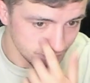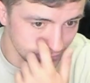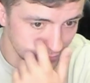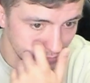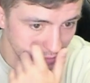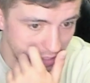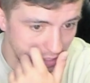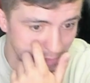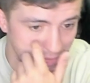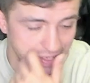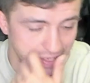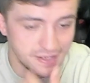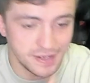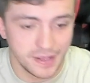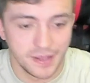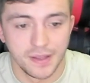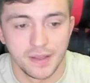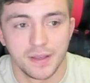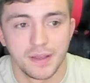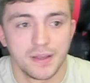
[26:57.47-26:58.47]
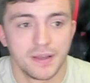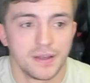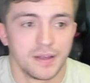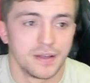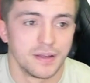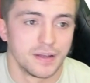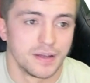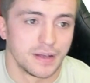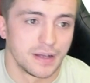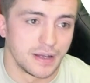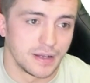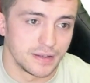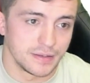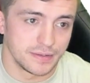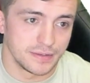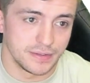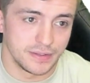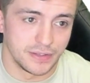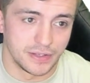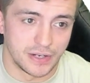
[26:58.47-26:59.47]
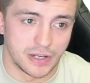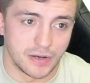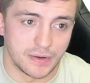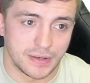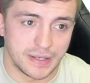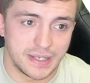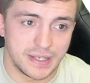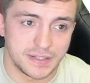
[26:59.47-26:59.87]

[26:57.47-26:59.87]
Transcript: I mean, you know, he's